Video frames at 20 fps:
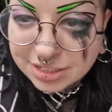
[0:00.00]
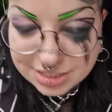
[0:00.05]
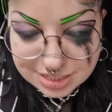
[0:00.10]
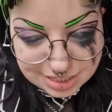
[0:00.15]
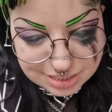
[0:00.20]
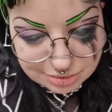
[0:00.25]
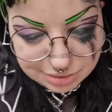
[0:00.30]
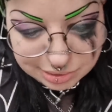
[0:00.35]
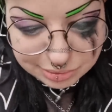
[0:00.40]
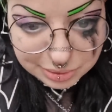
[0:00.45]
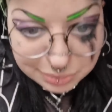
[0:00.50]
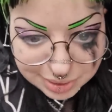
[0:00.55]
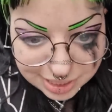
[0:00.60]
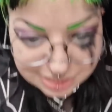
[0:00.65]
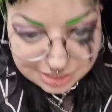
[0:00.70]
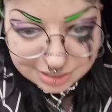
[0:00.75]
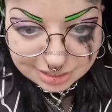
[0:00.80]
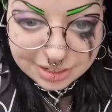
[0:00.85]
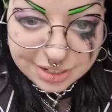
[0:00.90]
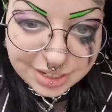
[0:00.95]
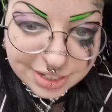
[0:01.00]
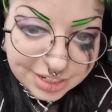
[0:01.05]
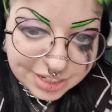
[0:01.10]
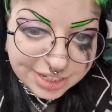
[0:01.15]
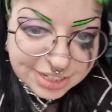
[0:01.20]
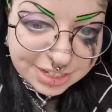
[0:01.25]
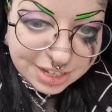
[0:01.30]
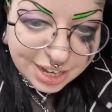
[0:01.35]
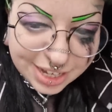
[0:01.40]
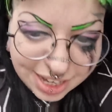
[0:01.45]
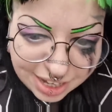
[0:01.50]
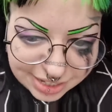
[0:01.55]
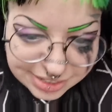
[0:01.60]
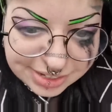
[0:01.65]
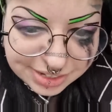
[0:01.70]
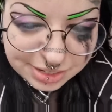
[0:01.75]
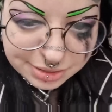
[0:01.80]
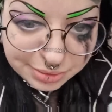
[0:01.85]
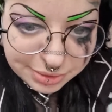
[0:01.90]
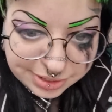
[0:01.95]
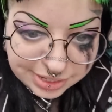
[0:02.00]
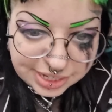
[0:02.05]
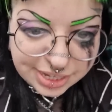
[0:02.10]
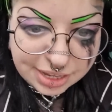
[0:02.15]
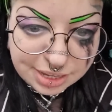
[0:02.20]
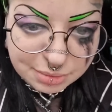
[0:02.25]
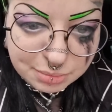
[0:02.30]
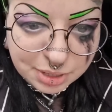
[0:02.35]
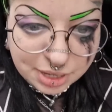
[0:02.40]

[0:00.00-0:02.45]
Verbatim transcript: That's where we went. I kind of know where I am.